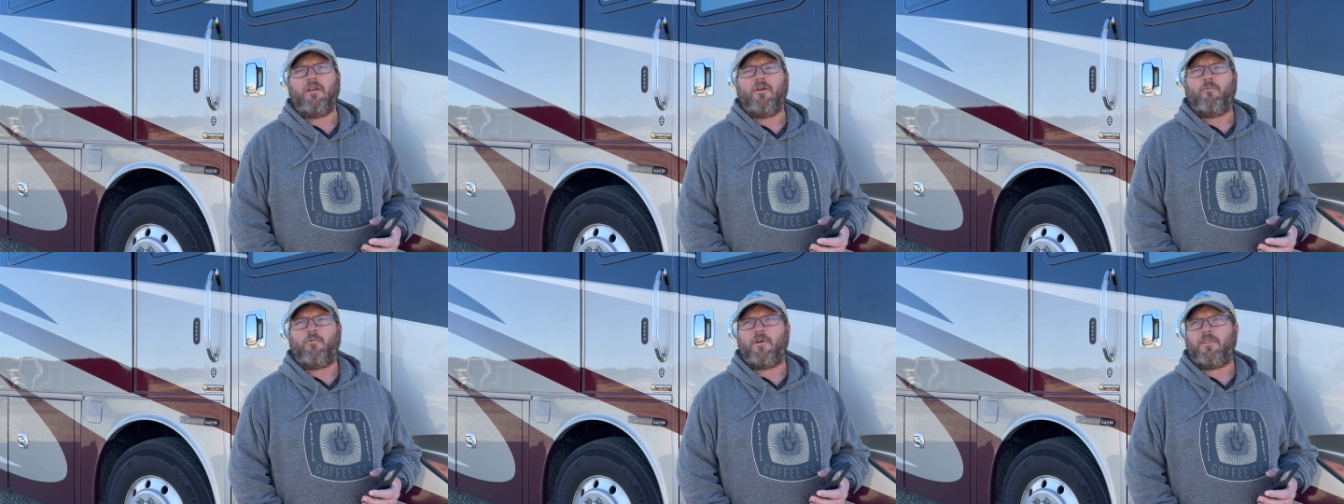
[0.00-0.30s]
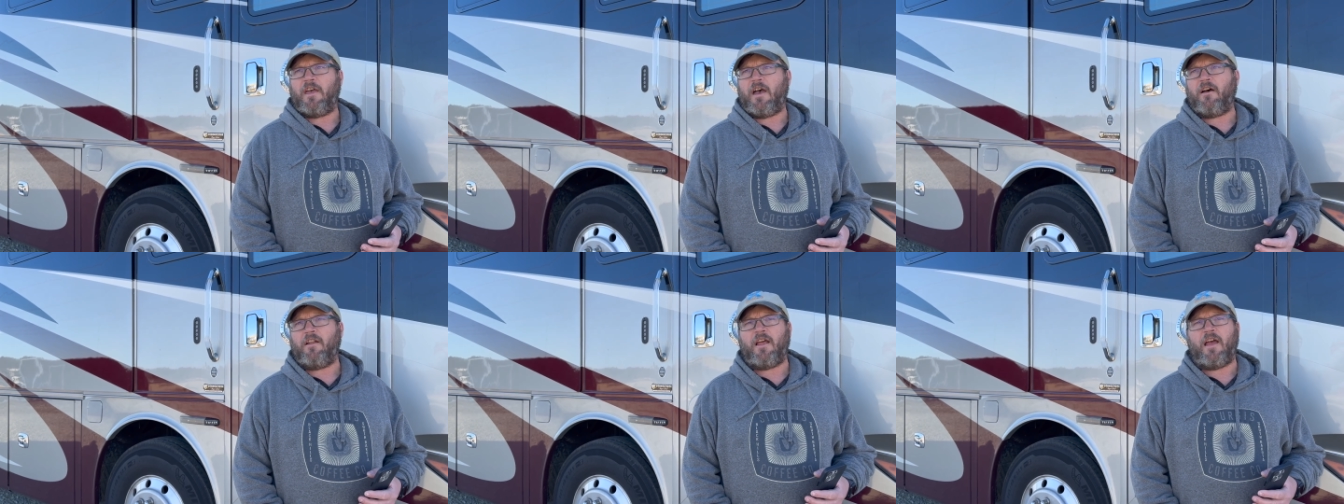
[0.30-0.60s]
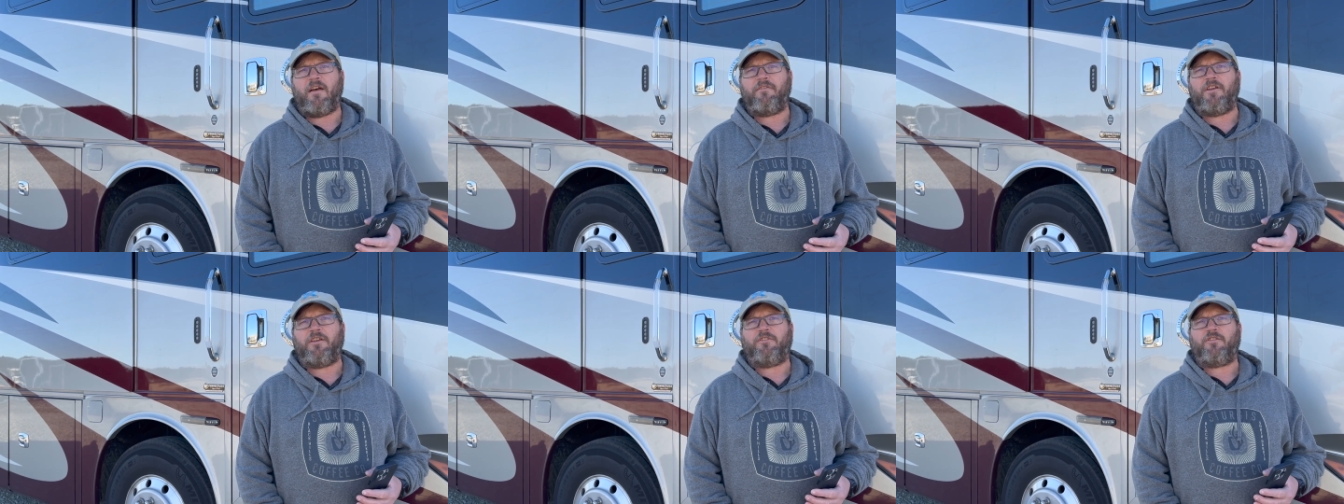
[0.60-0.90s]
without
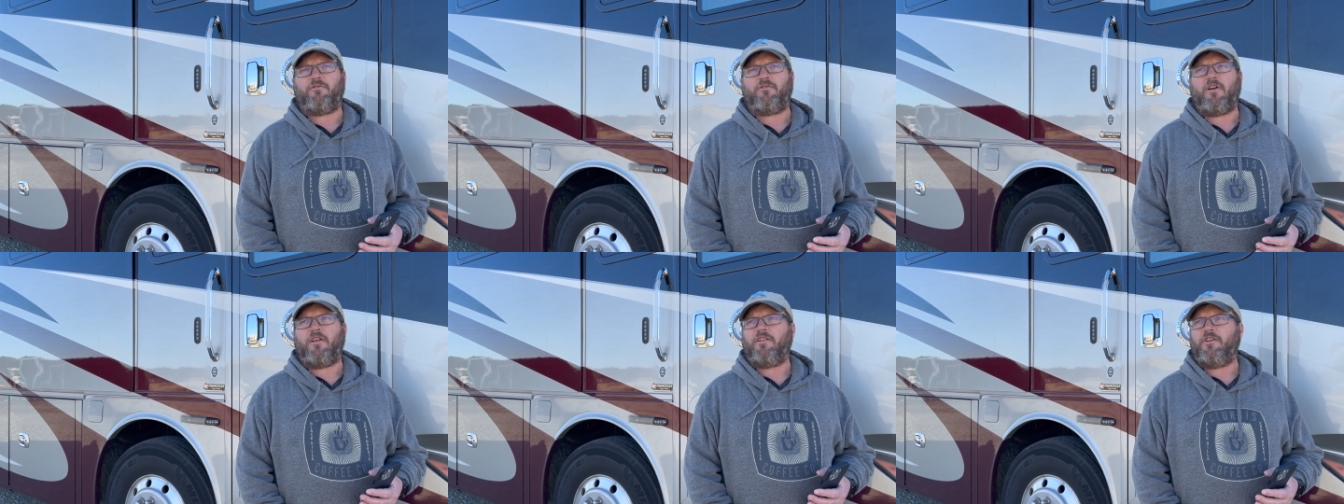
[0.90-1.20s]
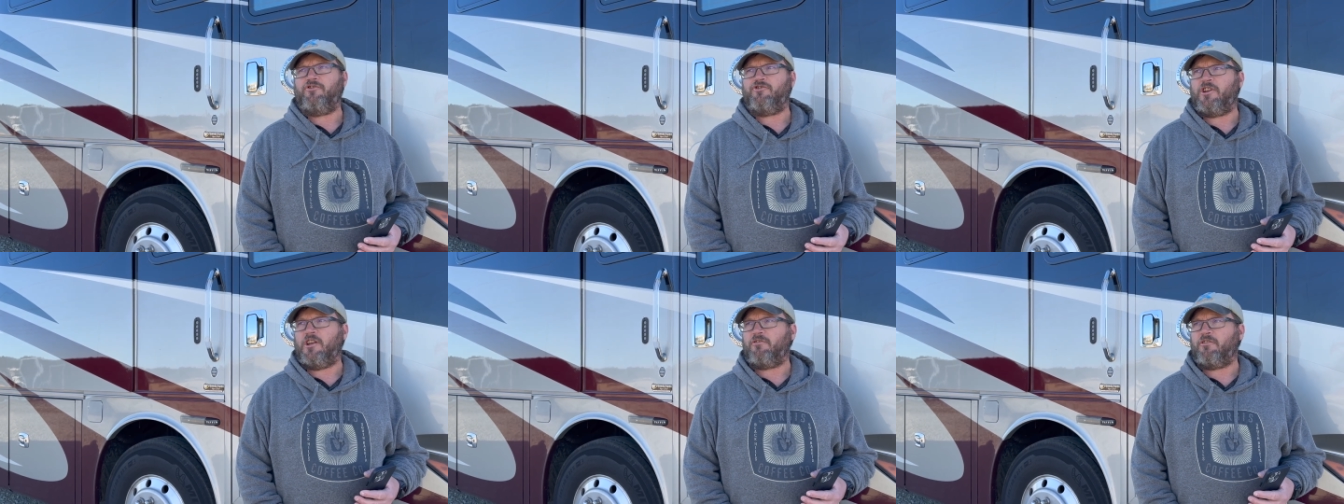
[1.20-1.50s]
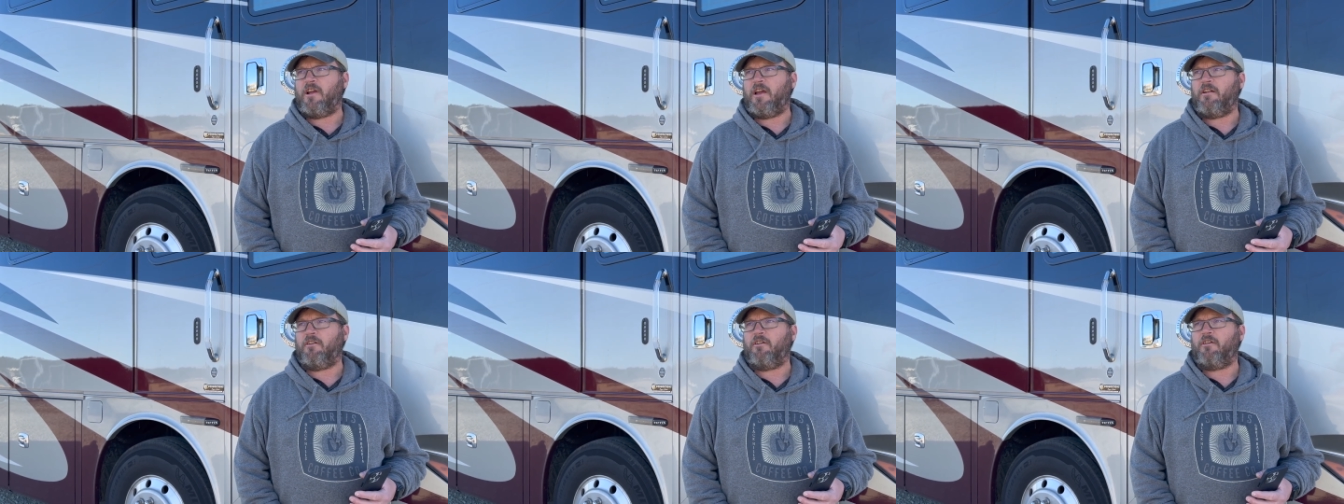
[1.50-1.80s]
having to run the
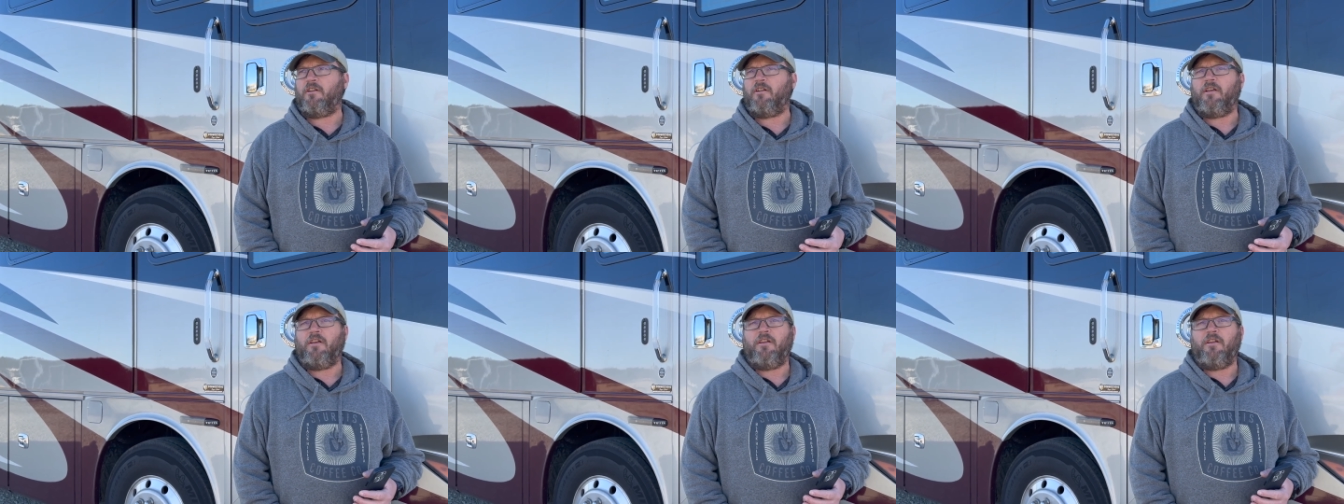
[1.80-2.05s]
generator